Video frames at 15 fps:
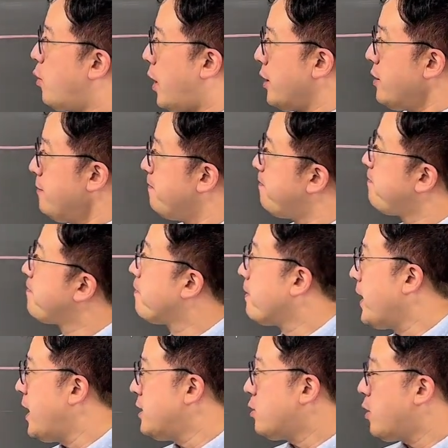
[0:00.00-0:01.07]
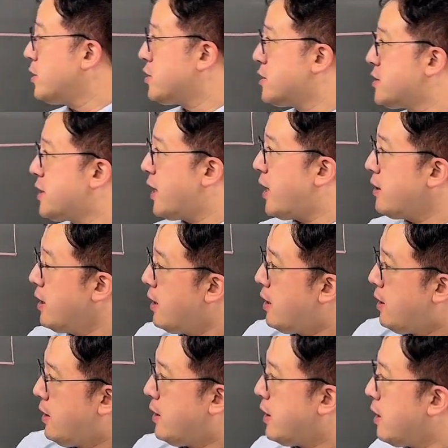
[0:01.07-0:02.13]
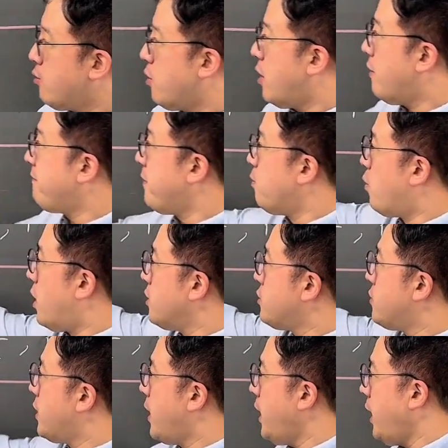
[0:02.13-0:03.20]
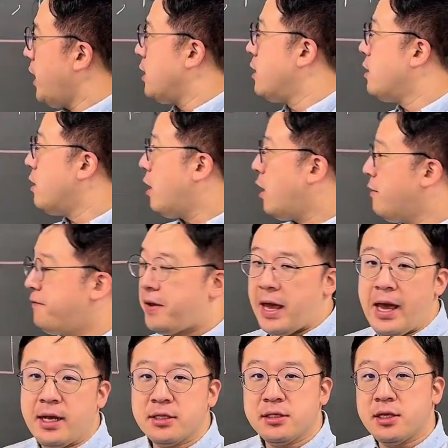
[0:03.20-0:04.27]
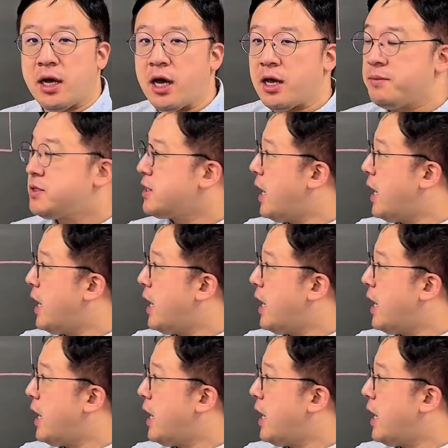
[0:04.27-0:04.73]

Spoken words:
1. And the question said, integral from 1 to 8 of x times